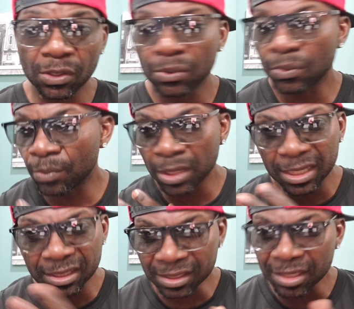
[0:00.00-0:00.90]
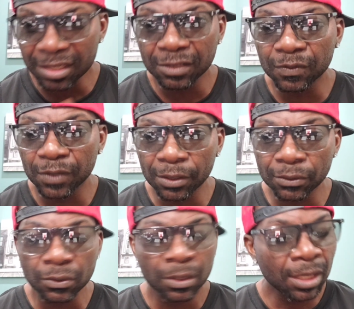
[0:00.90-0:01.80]
we can see these
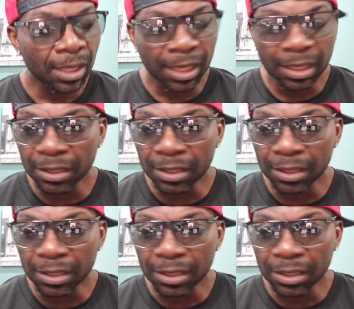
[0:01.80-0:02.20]
videos and the